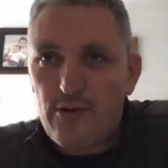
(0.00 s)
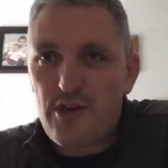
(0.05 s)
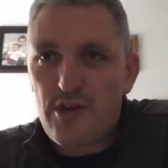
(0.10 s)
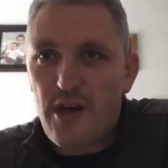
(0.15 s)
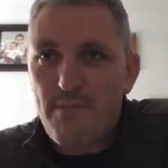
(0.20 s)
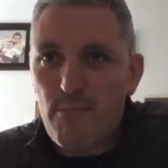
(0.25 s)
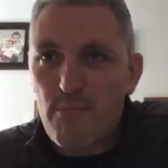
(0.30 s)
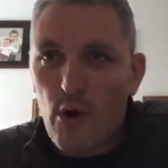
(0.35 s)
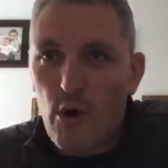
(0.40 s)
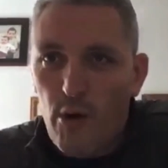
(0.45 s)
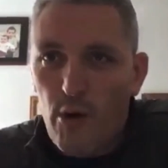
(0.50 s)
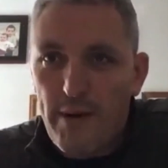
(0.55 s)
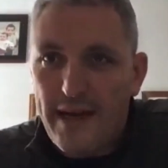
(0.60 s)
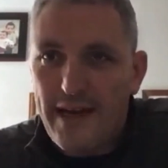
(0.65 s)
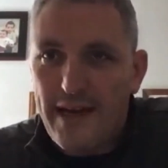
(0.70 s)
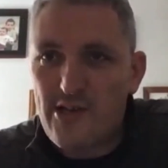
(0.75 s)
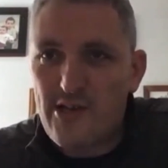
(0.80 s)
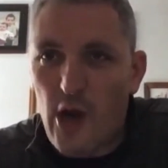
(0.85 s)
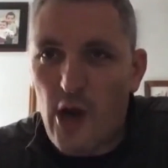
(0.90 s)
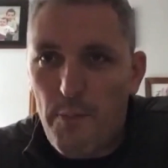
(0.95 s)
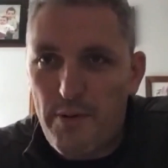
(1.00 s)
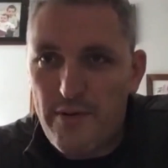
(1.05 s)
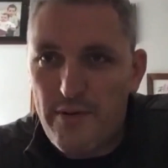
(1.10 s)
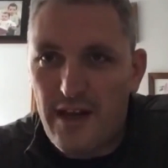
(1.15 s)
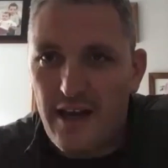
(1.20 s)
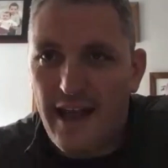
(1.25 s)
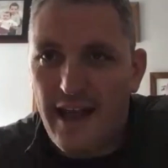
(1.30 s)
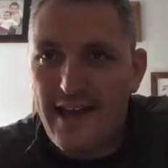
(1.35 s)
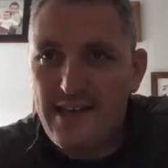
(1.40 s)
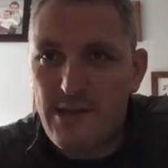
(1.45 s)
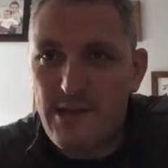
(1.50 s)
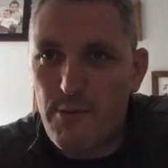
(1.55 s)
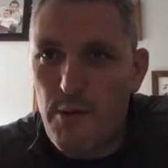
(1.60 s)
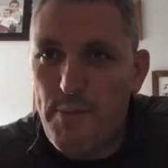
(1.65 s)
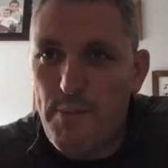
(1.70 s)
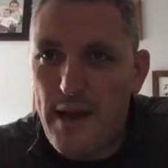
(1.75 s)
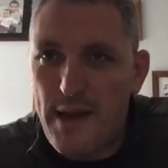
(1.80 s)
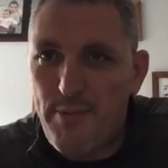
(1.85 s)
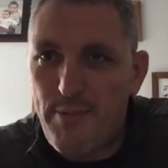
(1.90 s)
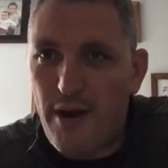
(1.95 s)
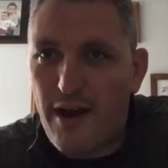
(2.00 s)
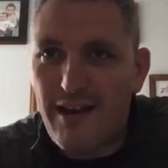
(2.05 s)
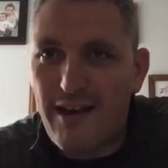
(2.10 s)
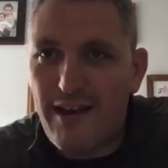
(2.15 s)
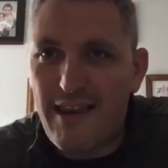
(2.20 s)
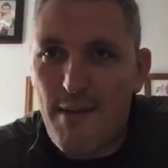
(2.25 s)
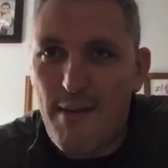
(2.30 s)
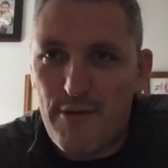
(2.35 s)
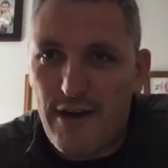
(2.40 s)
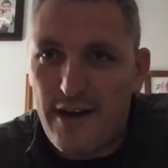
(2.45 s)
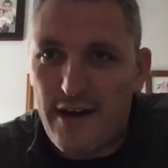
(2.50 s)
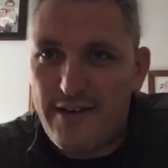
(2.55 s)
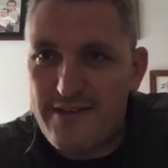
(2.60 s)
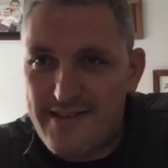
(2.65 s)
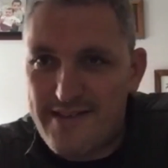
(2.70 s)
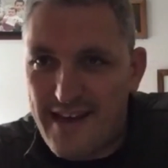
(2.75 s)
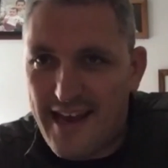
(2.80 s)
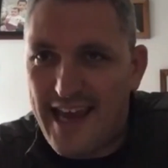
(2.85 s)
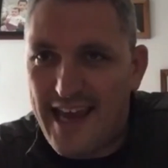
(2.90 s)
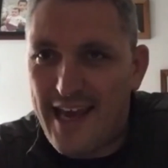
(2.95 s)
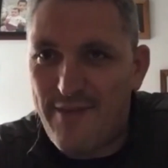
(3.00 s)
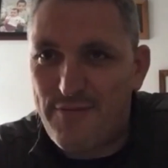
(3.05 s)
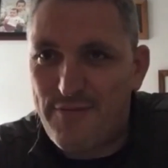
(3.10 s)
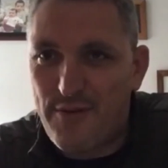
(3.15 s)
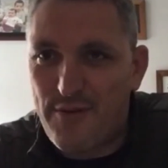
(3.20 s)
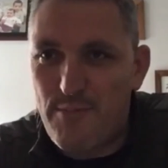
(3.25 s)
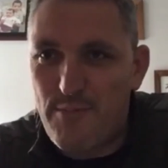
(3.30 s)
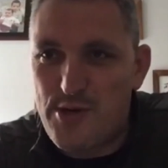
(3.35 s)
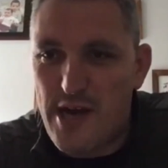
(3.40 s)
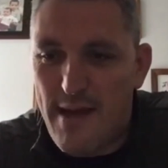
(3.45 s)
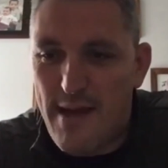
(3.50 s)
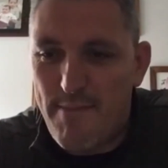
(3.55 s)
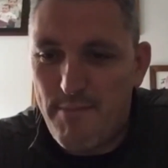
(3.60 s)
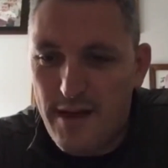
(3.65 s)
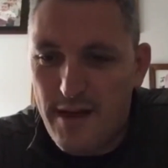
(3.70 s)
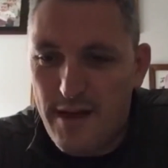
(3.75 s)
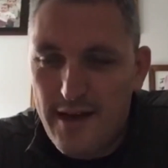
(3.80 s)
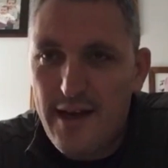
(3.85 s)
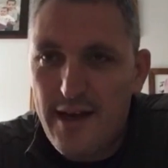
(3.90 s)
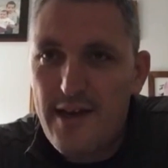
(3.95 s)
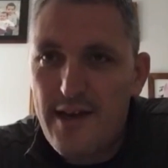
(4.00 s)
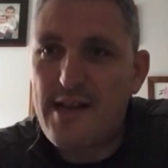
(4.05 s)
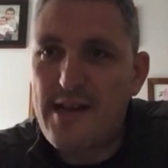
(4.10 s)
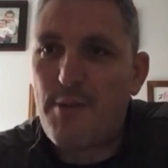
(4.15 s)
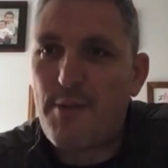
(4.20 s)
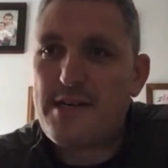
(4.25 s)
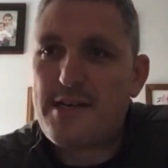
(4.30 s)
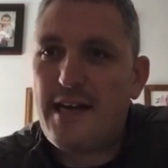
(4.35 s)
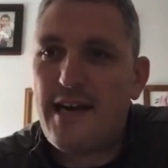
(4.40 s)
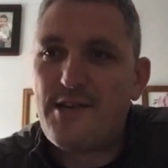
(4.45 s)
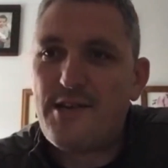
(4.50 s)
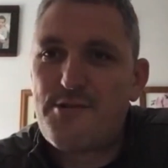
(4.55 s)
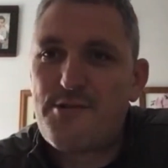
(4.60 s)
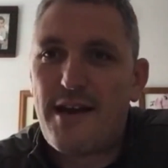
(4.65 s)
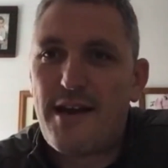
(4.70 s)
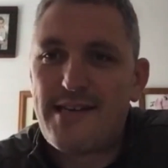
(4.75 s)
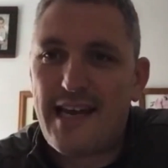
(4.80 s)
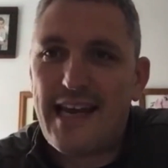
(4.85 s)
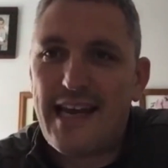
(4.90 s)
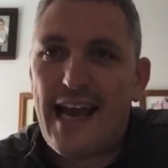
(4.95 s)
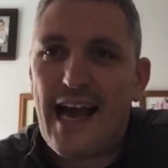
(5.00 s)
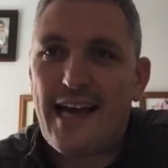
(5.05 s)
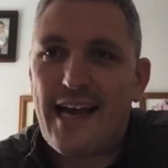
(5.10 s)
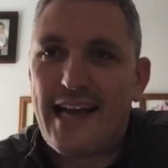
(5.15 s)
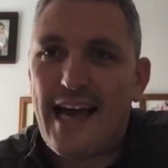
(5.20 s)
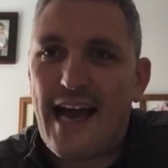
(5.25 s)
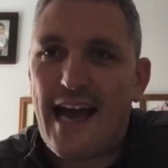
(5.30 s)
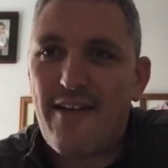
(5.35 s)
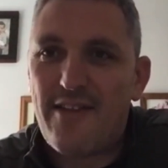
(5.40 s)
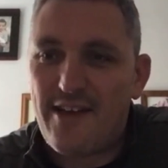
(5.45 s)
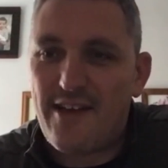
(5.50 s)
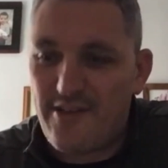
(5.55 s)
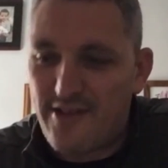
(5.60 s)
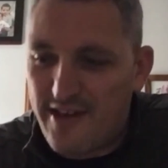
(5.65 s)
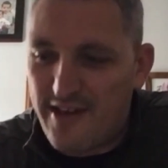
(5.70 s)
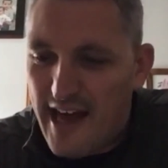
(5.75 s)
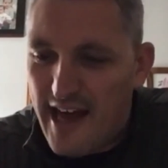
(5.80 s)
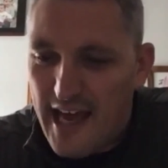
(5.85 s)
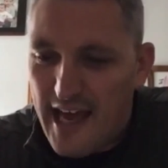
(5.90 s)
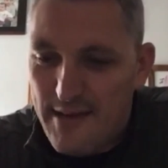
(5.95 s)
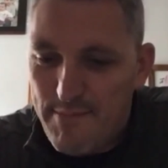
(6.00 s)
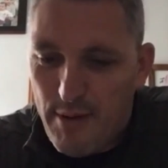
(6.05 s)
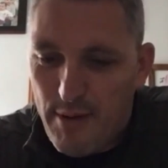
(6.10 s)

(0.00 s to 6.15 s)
Jim Moore being top of the list. There were people clamouring to hear from Jim, so that was an interesting hangout the other day.